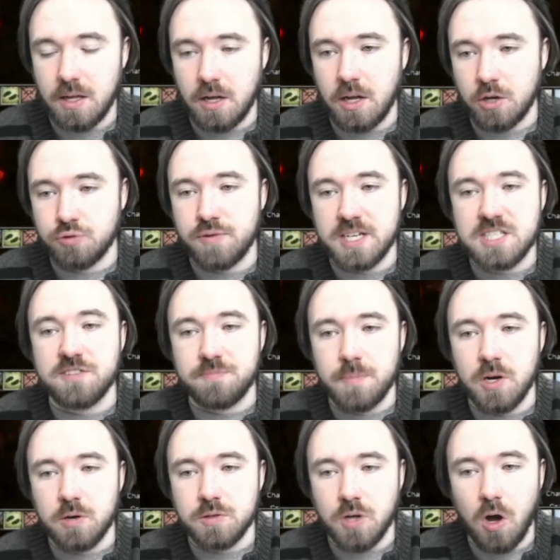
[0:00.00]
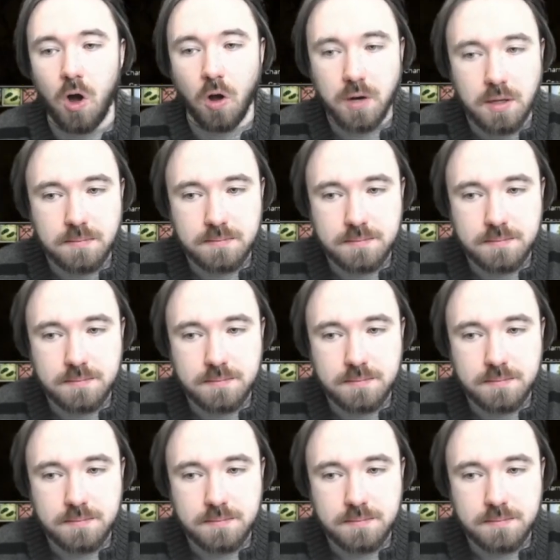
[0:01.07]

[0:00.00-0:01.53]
aggressive mode on,